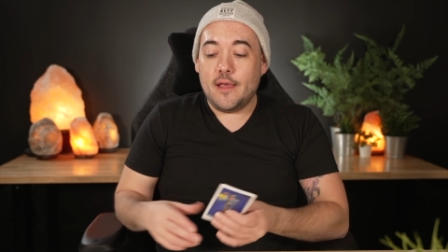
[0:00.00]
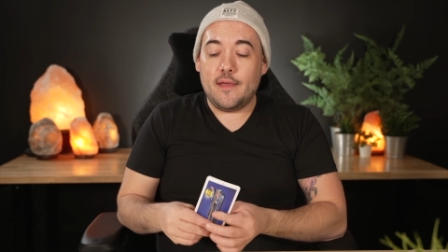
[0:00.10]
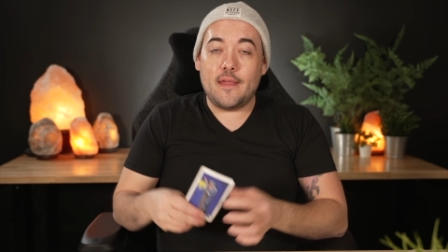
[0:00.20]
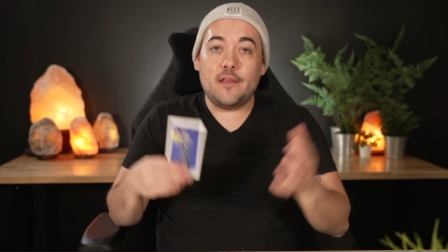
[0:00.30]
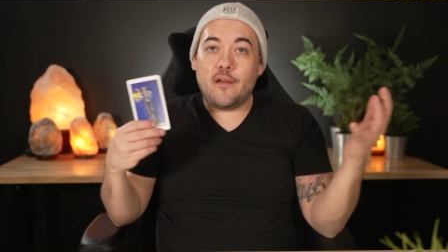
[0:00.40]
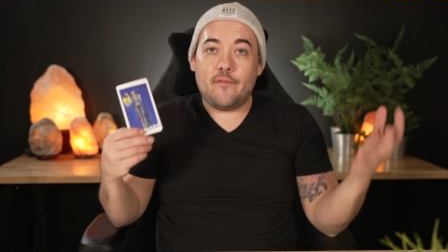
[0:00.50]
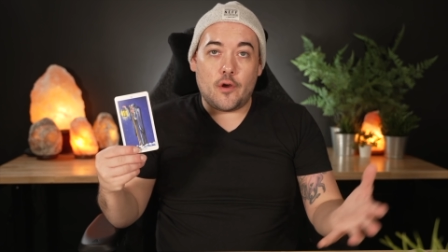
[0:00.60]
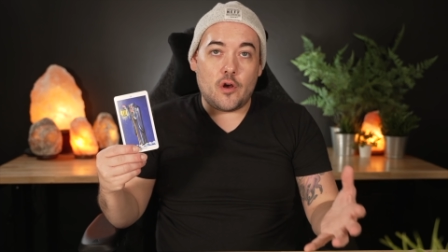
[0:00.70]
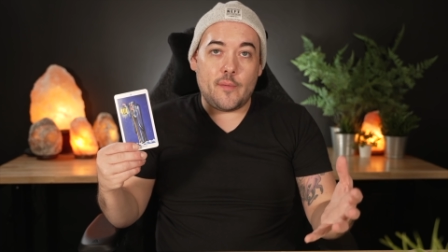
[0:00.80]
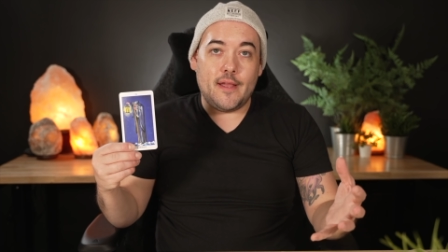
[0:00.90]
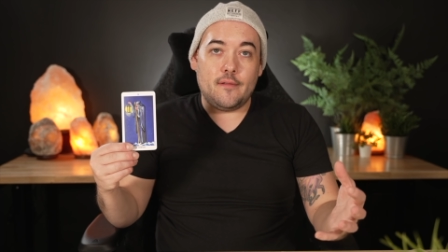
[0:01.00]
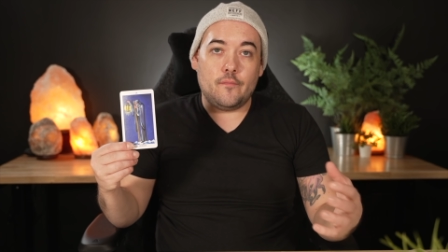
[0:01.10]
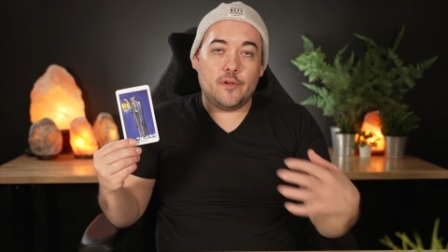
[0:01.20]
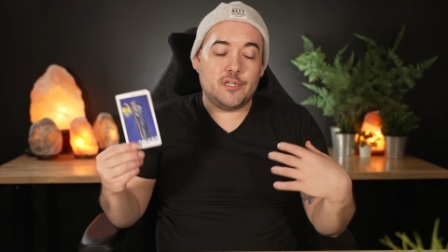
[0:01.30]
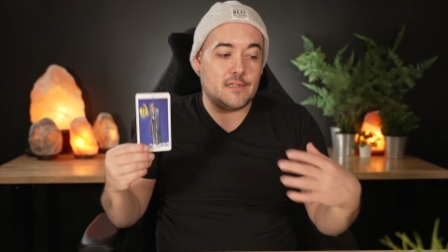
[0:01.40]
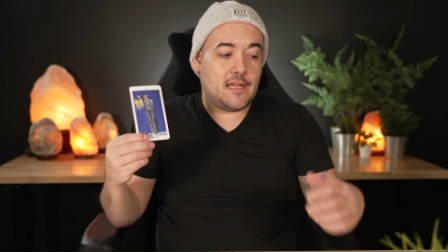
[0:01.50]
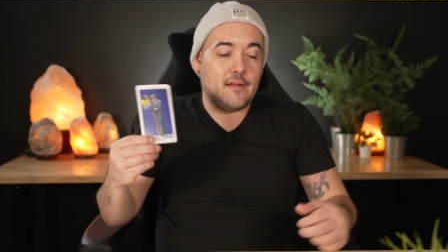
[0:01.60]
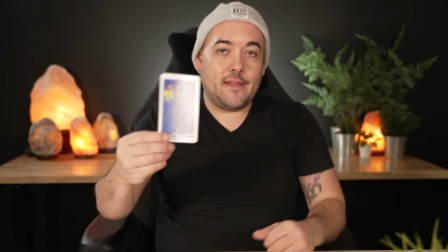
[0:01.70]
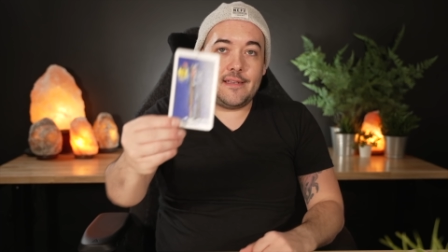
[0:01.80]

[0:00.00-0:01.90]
And then you have the hermit, which is kind of like